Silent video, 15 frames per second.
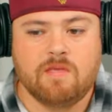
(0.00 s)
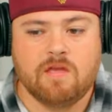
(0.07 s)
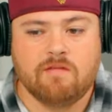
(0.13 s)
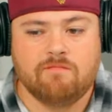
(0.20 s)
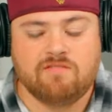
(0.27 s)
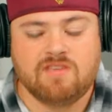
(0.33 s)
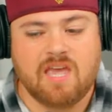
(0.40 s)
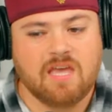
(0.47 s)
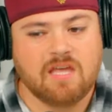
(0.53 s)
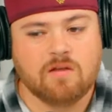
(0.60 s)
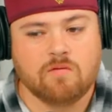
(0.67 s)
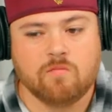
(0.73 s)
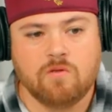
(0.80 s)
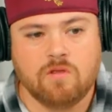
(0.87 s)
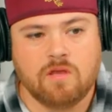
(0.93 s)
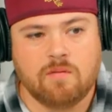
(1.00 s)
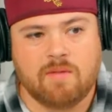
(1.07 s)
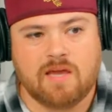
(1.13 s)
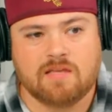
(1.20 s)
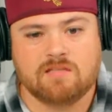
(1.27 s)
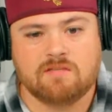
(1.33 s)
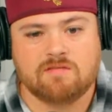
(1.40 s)
and taken a really a
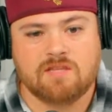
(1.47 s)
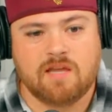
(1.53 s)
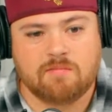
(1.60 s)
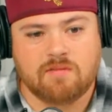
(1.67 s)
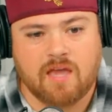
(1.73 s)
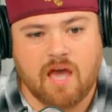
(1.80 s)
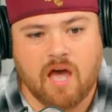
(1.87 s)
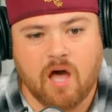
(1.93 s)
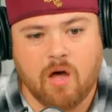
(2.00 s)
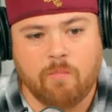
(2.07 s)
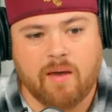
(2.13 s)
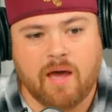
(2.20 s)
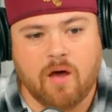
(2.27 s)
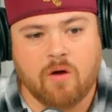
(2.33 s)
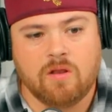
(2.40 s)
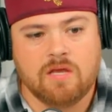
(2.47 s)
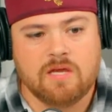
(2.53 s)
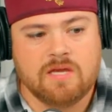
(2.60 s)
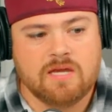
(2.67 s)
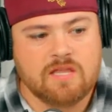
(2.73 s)
massive step to help out